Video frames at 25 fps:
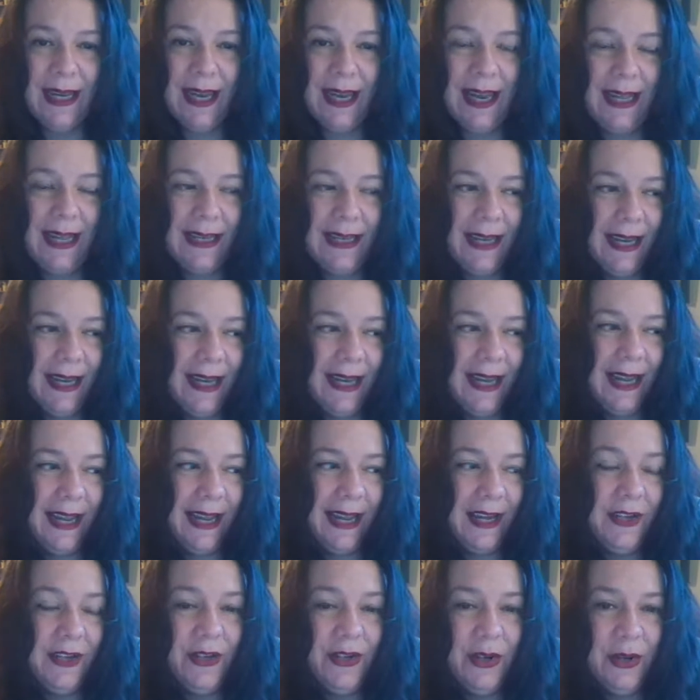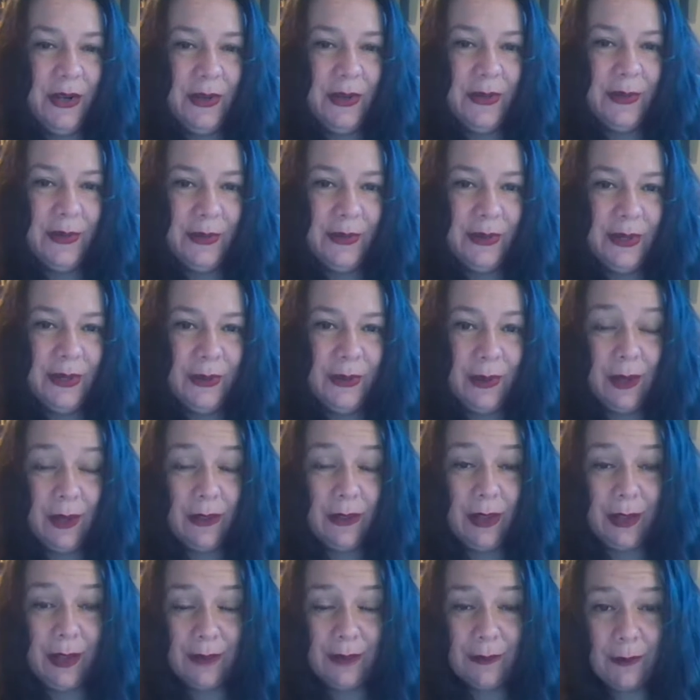And I know, a
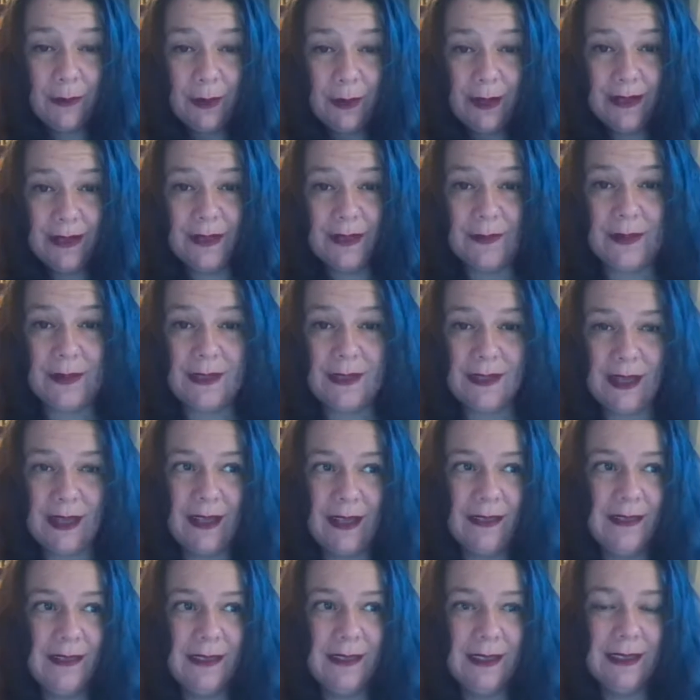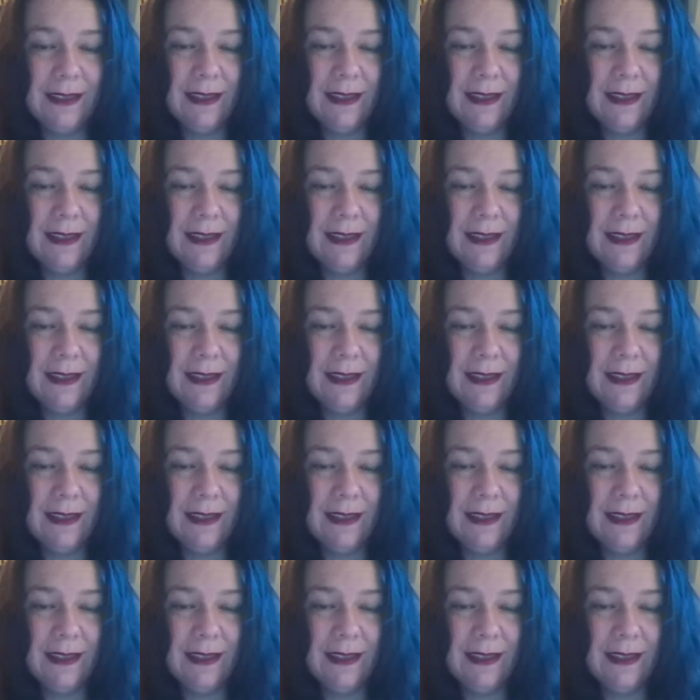lot of work has been done